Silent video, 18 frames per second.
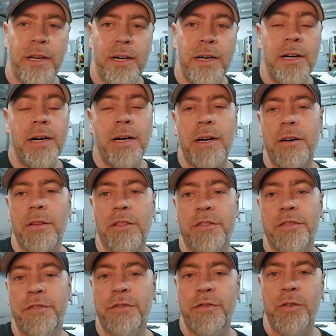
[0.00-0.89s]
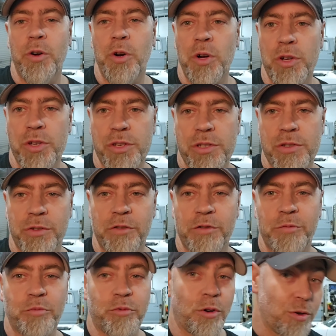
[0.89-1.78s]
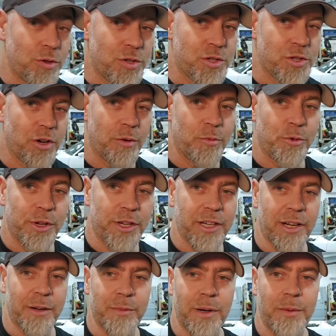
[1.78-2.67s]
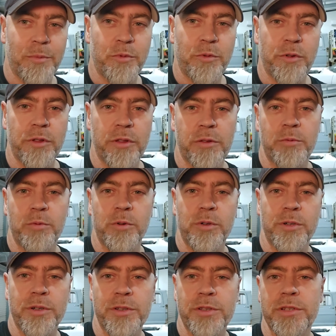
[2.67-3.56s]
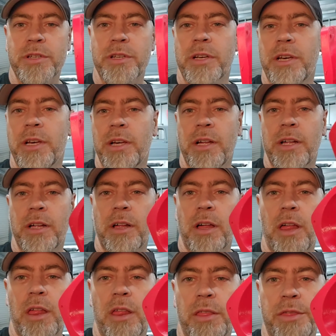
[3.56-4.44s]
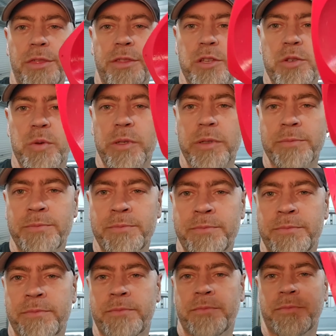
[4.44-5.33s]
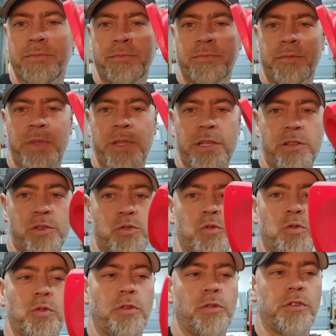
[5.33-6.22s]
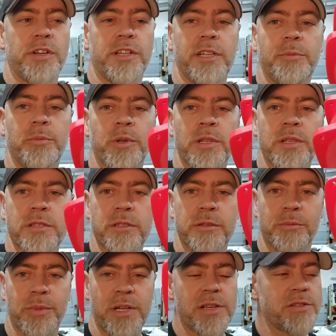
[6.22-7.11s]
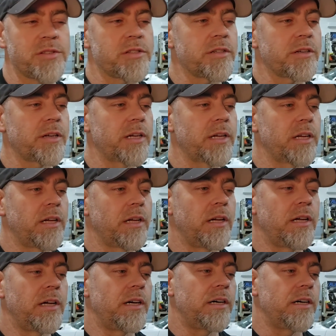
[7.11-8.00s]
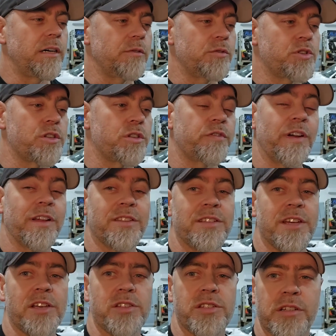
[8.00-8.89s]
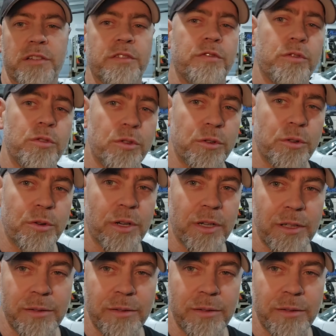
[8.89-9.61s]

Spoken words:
The first sort of prototype we came up with was this one. It's all 3D printed in plastic, which is fantastic for